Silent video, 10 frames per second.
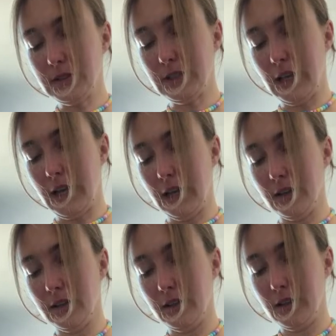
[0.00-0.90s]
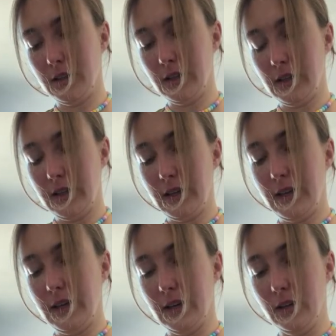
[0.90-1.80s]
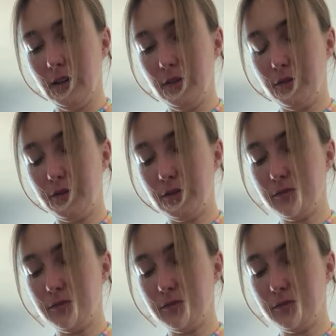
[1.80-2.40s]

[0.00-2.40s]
say health